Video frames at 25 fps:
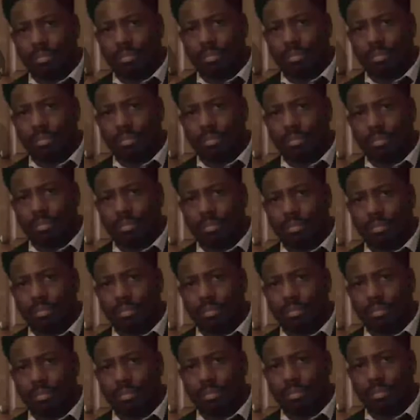
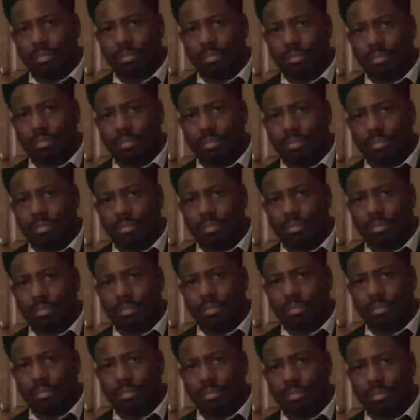
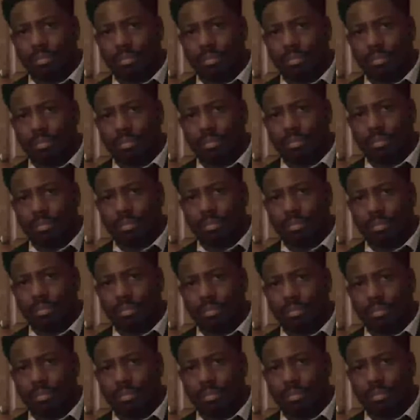
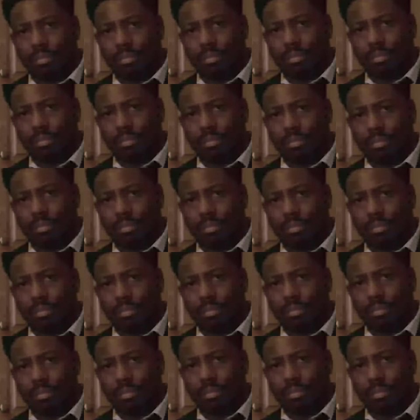
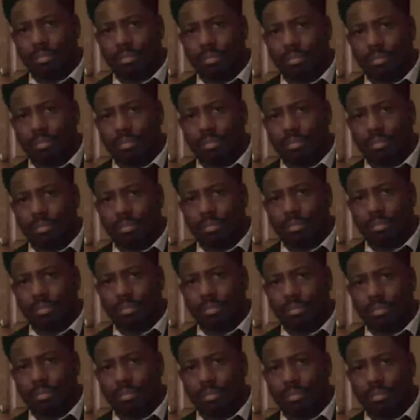
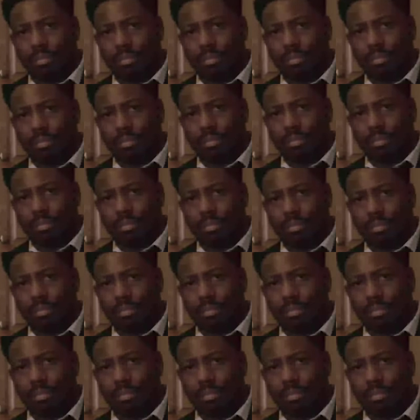The person shown says nothing.